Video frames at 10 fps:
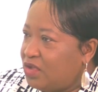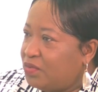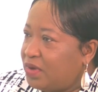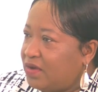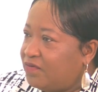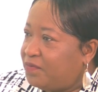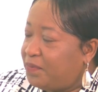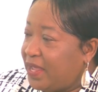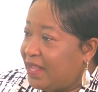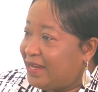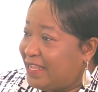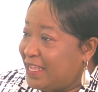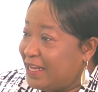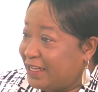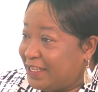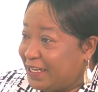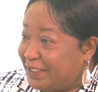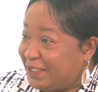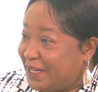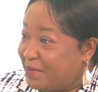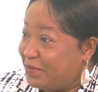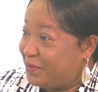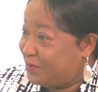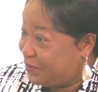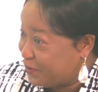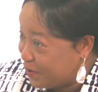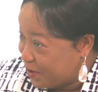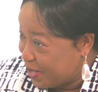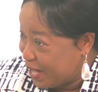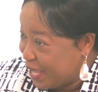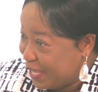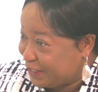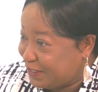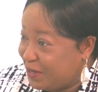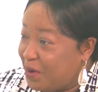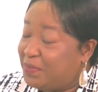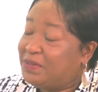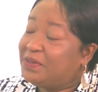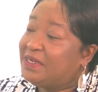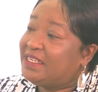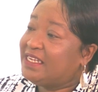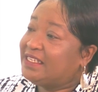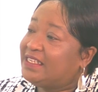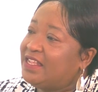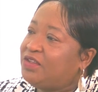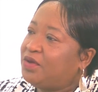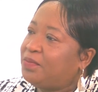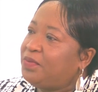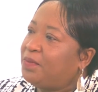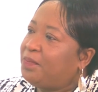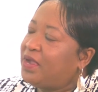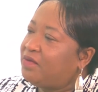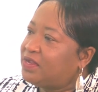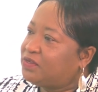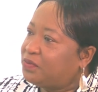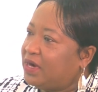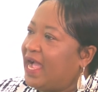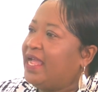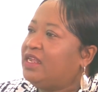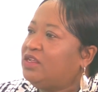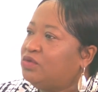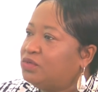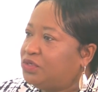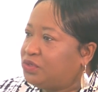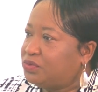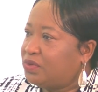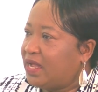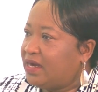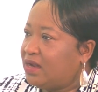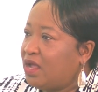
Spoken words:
You would have paid keen attention, I'm sure, to the opportunities that your parents were guiding you to, and